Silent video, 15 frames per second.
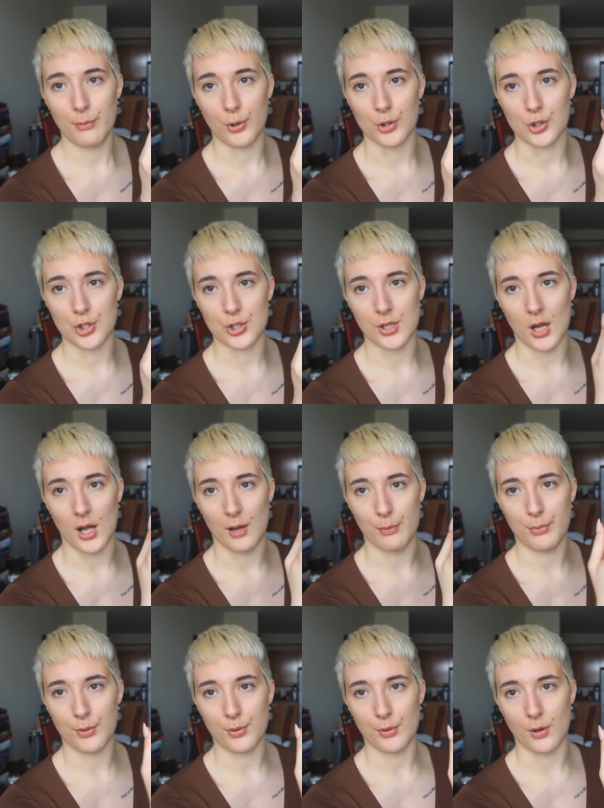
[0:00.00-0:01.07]
pushed
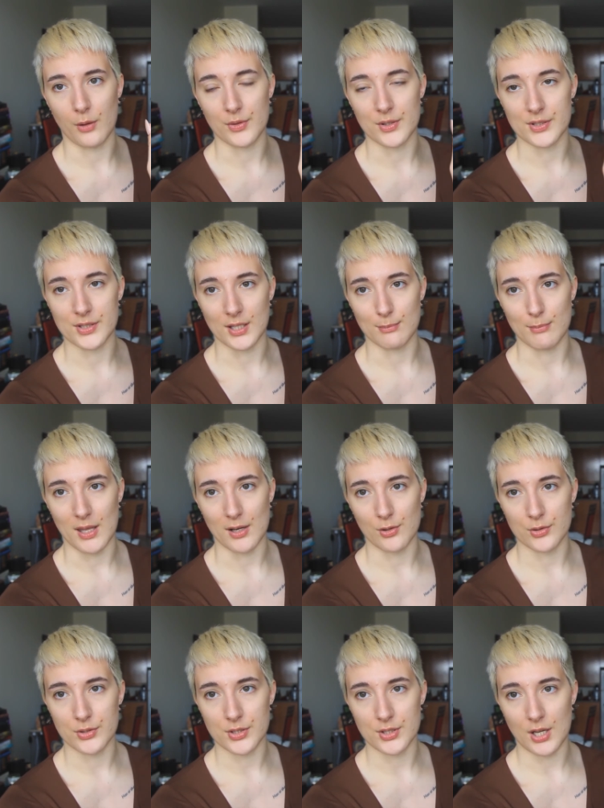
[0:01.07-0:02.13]
up on this like
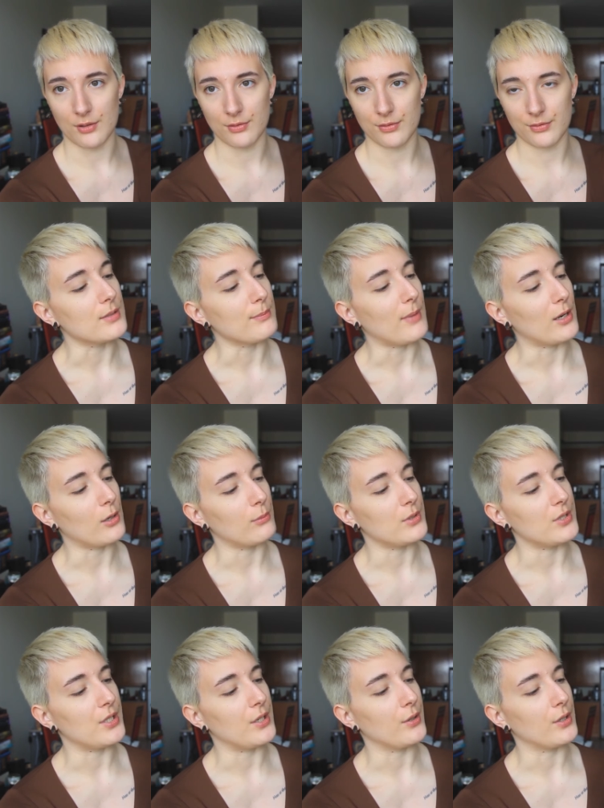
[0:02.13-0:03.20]
metal stuff, this metal
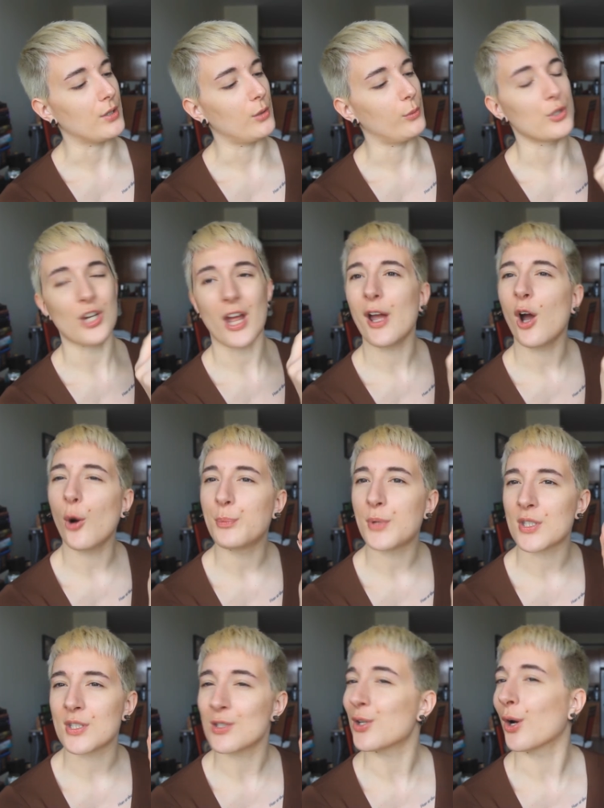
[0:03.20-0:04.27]
material, which I hope
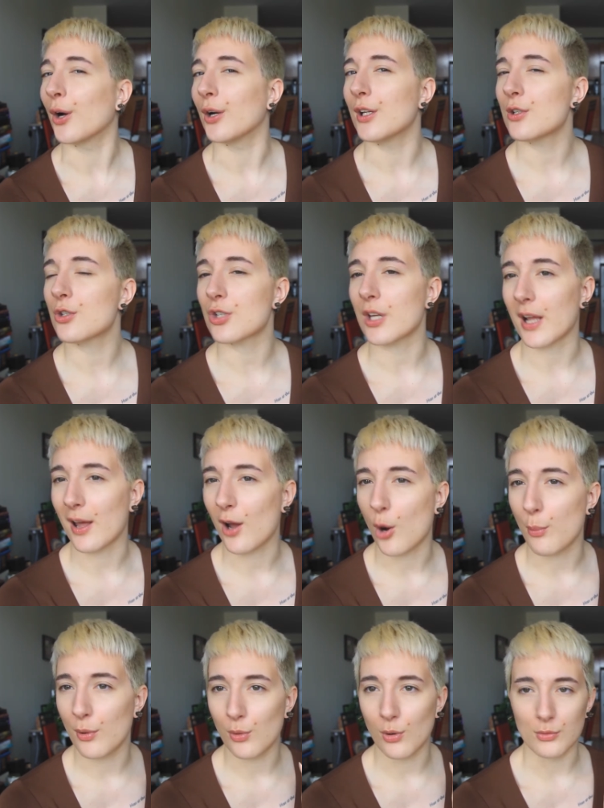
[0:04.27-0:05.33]
doesn't tarnish. Like I
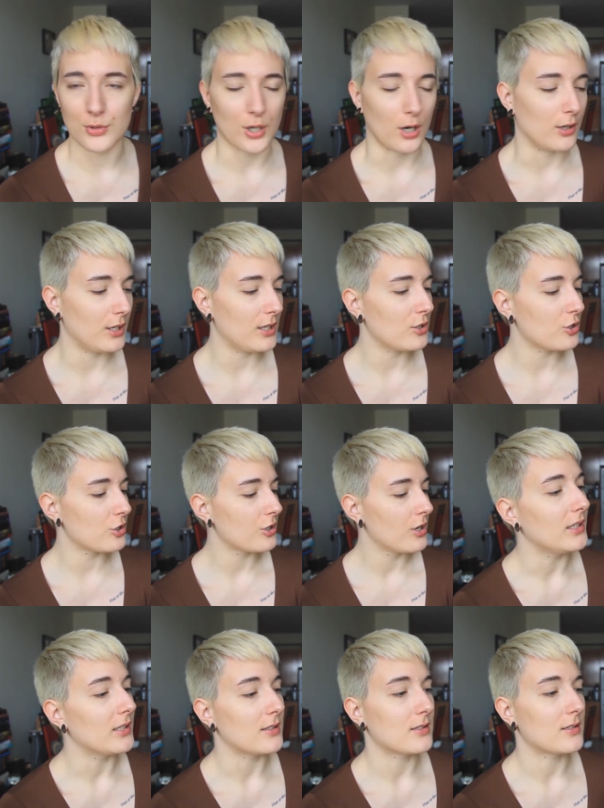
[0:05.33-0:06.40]
hope it won't tarnish.
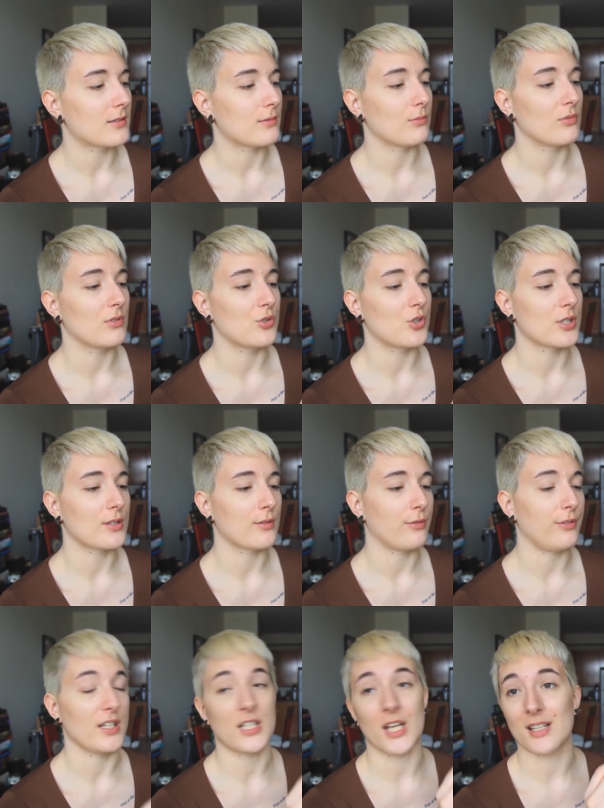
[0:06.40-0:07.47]
It's just
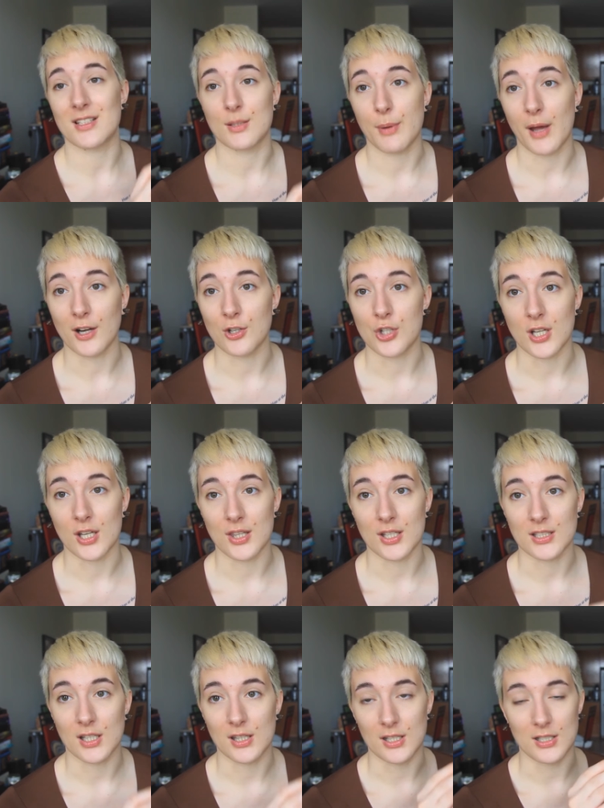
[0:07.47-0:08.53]
fantastic packaging. I
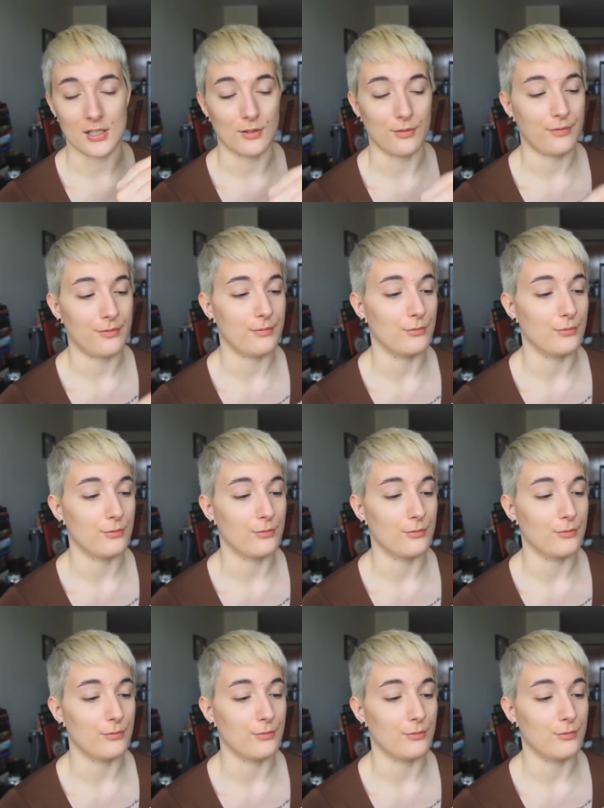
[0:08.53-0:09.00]
think they did a